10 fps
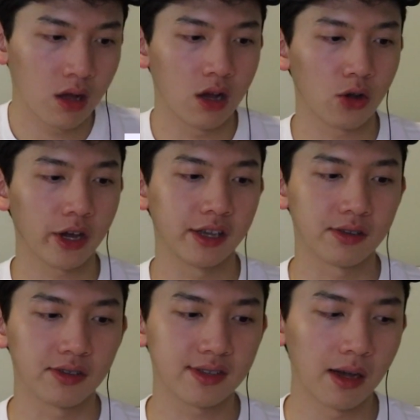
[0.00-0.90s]
Okay,
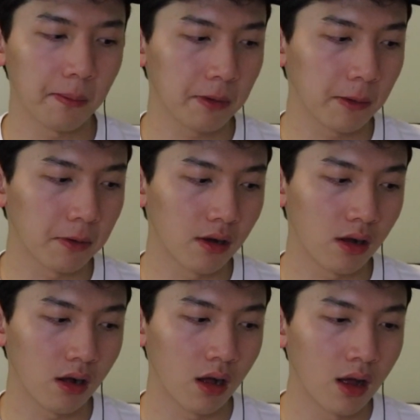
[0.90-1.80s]
so some
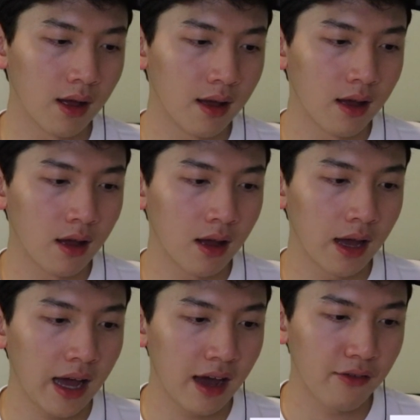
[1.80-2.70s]
people
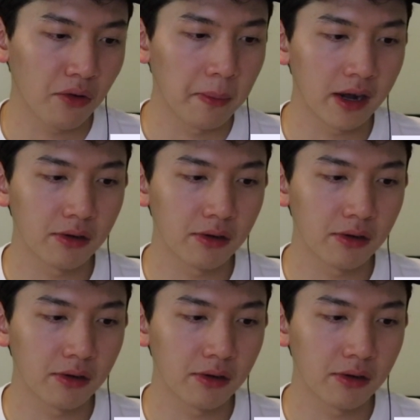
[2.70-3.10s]
have a better